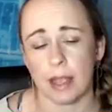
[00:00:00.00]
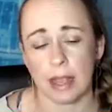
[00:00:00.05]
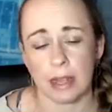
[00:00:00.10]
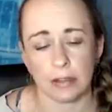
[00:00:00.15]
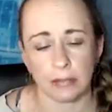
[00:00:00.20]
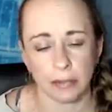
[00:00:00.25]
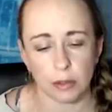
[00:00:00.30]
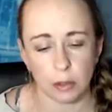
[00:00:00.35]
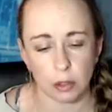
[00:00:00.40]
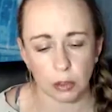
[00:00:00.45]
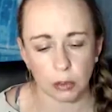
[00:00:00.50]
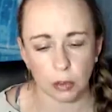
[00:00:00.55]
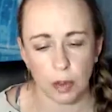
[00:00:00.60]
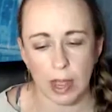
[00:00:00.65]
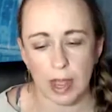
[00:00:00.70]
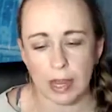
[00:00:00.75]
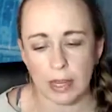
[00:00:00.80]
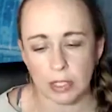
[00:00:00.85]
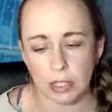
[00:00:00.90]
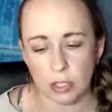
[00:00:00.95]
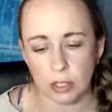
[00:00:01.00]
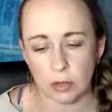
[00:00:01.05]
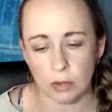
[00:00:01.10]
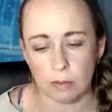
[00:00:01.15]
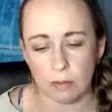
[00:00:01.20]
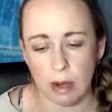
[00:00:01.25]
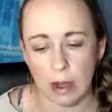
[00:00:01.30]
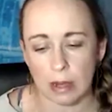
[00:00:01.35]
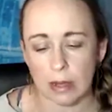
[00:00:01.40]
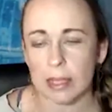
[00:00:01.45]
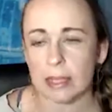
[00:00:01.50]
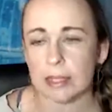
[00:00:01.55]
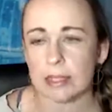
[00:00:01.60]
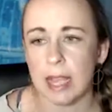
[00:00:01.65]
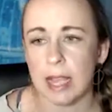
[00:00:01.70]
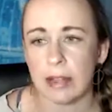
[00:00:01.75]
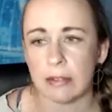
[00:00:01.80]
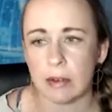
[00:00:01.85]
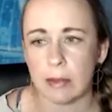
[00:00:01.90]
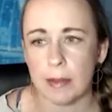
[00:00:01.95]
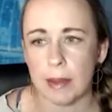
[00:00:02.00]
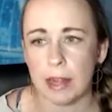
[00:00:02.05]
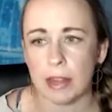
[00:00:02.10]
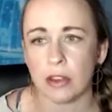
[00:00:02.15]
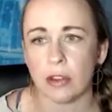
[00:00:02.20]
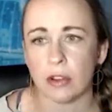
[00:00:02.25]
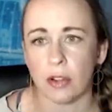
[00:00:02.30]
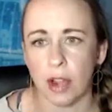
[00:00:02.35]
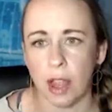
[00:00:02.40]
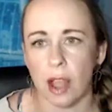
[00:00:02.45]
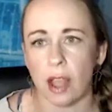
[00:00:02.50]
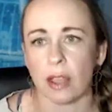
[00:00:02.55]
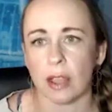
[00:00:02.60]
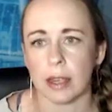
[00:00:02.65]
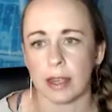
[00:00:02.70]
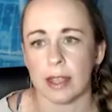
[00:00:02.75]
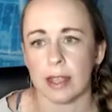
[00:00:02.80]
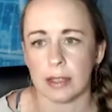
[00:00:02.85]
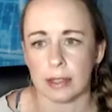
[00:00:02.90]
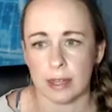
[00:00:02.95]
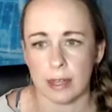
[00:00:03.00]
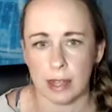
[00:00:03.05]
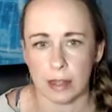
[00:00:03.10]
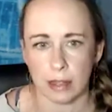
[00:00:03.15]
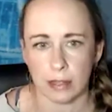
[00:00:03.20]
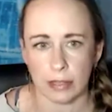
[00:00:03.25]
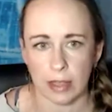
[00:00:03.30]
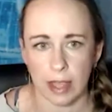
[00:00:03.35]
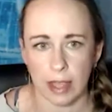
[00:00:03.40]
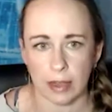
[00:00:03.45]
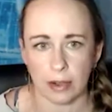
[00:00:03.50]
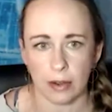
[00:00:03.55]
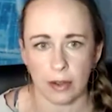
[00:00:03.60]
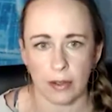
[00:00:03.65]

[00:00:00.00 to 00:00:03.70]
And if you try to market to everybody, you're not going to hit the nail on the head.